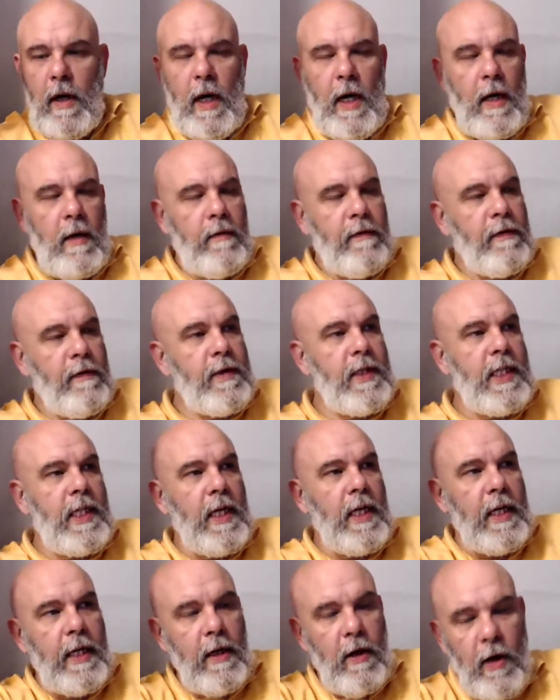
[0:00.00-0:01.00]
For
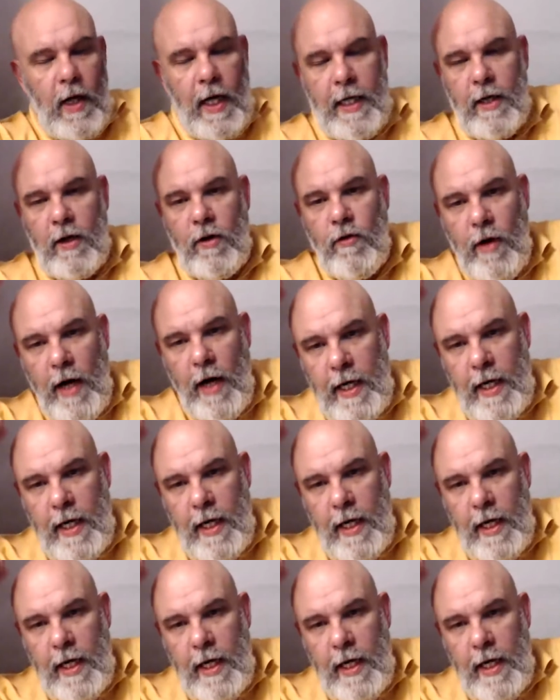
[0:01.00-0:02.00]
tea, I had a Greg's
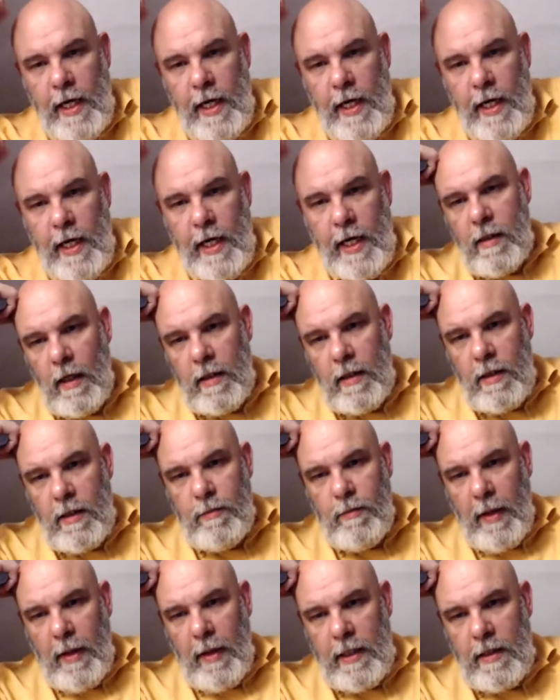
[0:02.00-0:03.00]
beans and
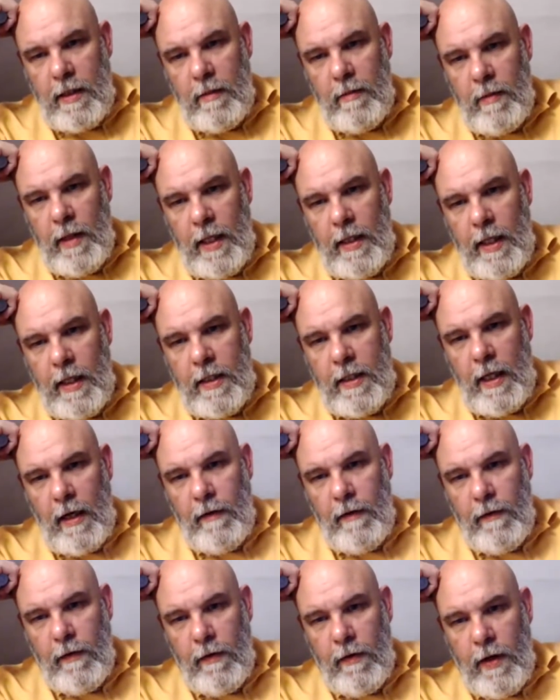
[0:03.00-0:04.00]
sausage pasty, mate.
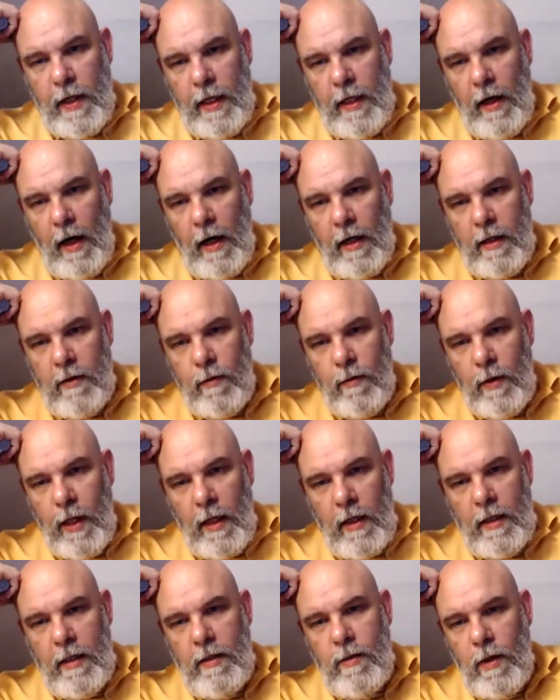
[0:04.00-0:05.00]
That's how fucking hard up we
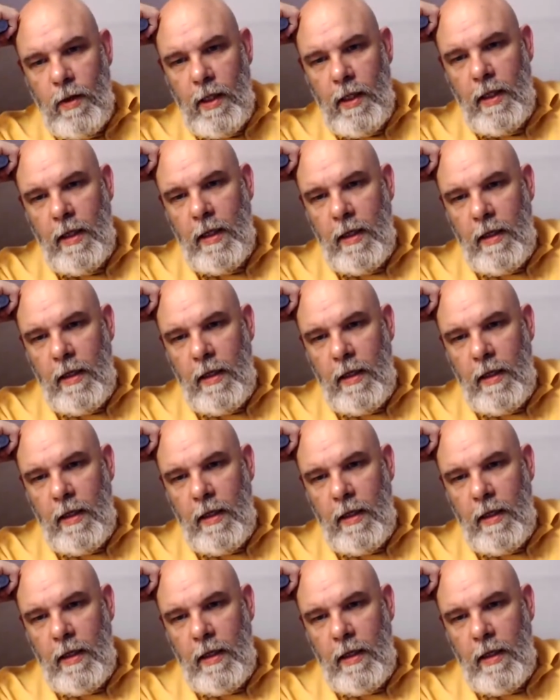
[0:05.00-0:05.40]
are this week.